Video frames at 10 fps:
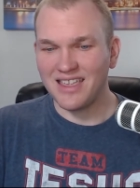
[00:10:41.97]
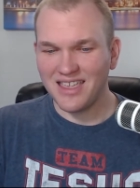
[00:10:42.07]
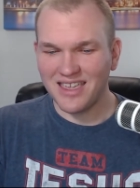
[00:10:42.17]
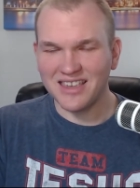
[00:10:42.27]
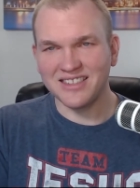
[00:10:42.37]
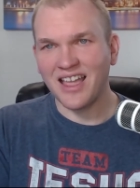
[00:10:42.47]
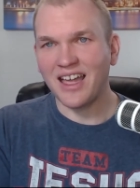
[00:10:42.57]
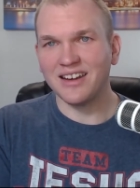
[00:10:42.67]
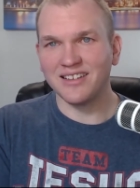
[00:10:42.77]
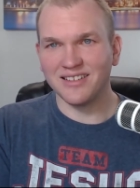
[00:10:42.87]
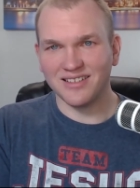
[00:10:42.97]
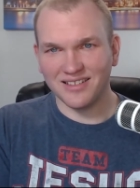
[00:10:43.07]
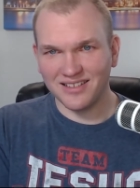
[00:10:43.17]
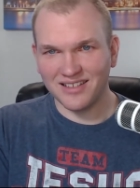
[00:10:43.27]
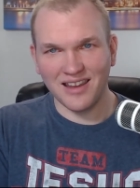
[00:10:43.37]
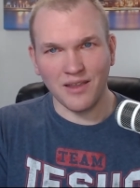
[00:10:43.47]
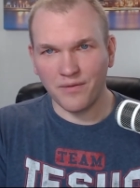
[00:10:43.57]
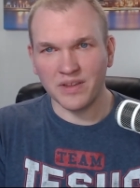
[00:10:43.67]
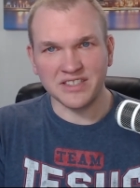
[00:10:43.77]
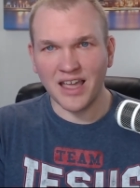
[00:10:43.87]
is not, if
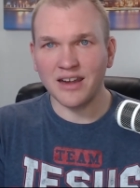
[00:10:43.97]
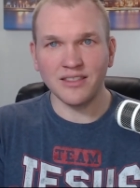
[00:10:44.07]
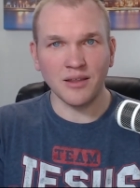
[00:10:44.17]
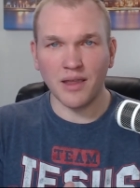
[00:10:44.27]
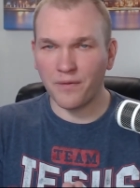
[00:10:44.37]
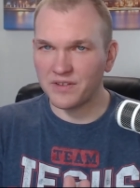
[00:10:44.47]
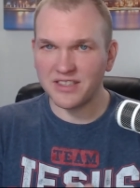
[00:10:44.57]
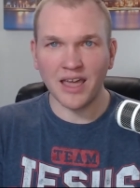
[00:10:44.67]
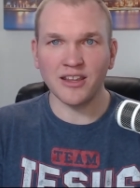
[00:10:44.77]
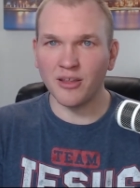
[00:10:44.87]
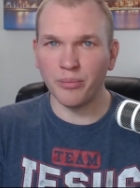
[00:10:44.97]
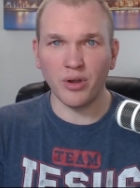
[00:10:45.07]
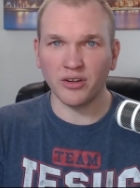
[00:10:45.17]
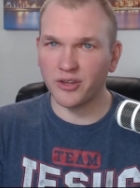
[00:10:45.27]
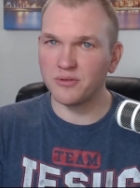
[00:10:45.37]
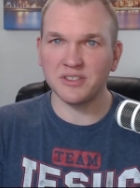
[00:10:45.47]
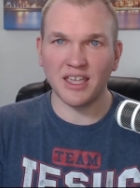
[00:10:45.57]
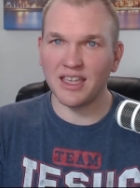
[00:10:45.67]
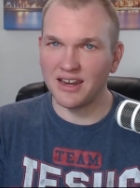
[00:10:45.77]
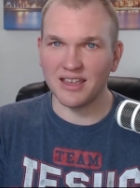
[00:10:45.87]
it's not in the book, don't
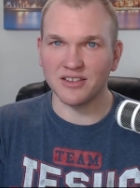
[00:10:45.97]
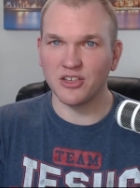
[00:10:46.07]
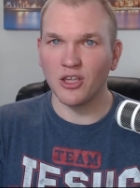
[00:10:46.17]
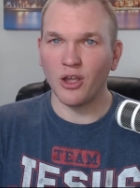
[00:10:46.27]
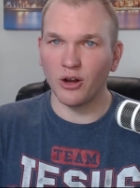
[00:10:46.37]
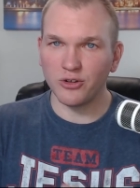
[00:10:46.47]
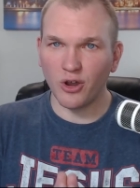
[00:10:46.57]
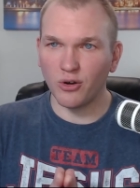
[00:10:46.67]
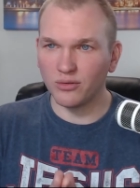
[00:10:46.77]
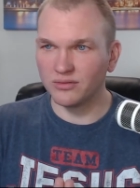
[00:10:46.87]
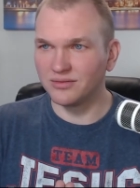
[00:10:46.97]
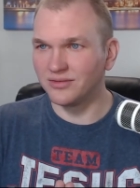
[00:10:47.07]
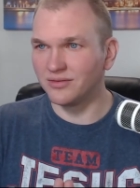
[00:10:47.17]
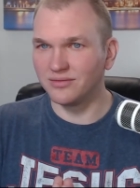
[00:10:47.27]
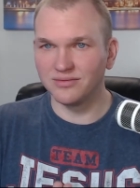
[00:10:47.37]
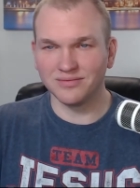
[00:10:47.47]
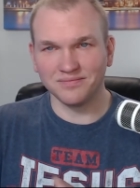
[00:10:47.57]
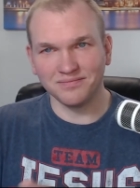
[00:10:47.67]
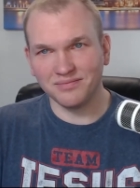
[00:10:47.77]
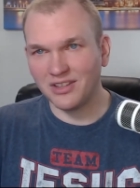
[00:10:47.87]
say it is, or don't
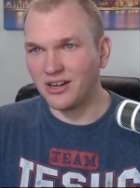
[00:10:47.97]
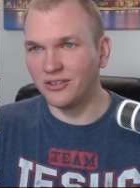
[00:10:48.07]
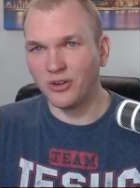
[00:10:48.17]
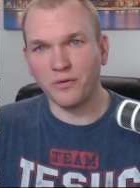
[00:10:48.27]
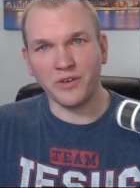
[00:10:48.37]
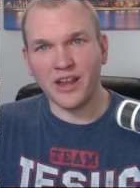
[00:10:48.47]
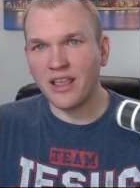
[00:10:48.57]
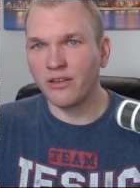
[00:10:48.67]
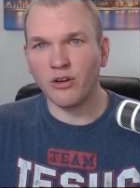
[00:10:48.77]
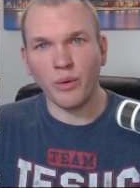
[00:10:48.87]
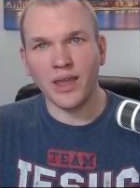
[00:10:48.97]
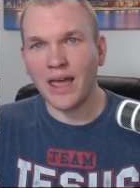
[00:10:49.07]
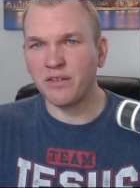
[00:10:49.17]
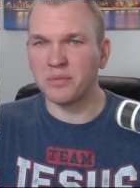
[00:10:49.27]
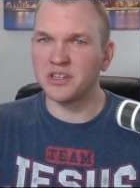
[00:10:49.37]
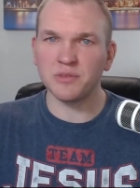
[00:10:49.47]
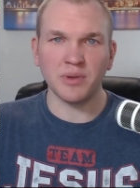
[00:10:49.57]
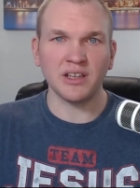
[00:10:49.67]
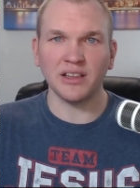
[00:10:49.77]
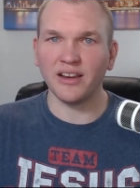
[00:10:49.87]
finagle your way out of it. But just be
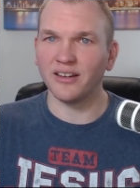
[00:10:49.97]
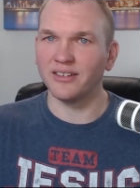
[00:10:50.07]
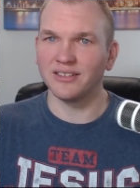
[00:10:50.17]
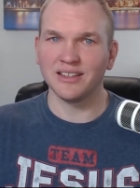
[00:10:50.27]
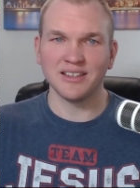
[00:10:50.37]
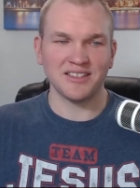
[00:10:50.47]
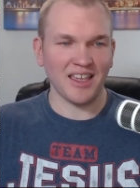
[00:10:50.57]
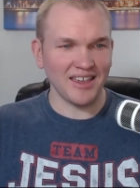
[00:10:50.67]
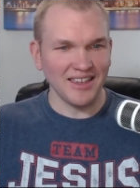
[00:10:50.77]
clear. Say,